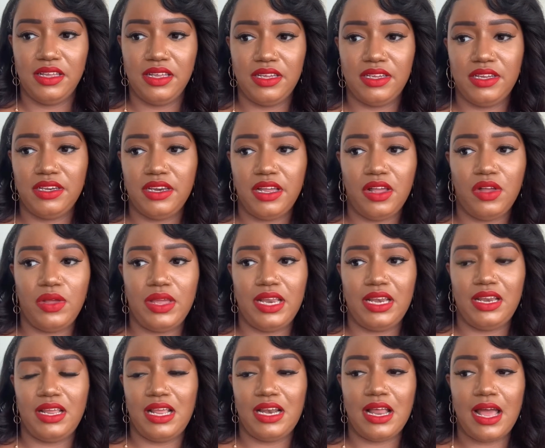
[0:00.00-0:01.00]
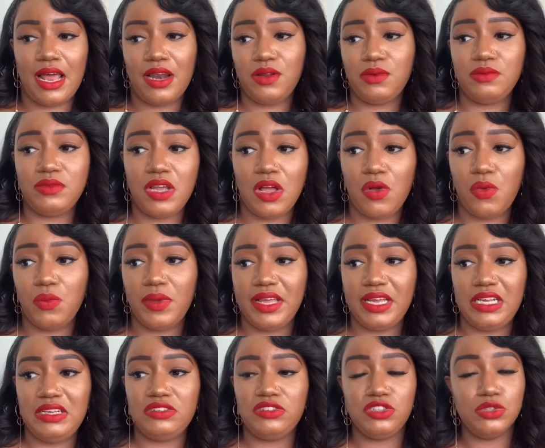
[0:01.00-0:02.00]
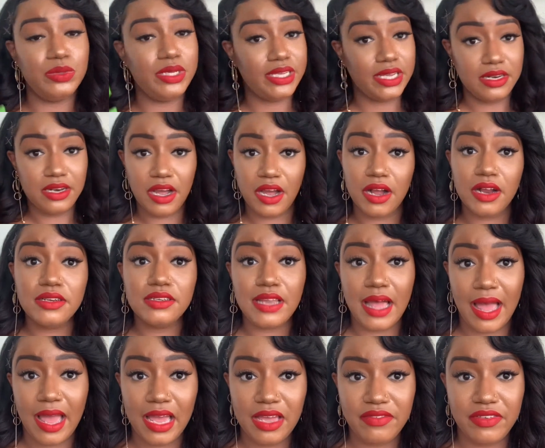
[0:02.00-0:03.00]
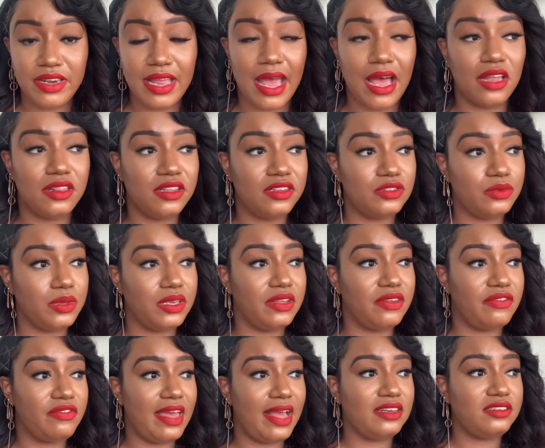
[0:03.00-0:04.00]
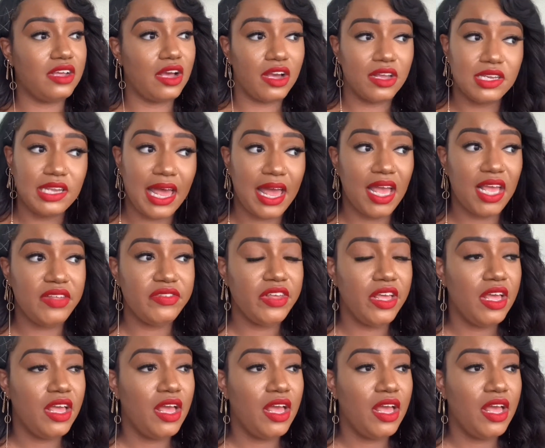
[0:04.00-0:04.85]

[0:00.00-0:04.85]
You know, and, and I don't know what he's doing in her life and how this will affect her life,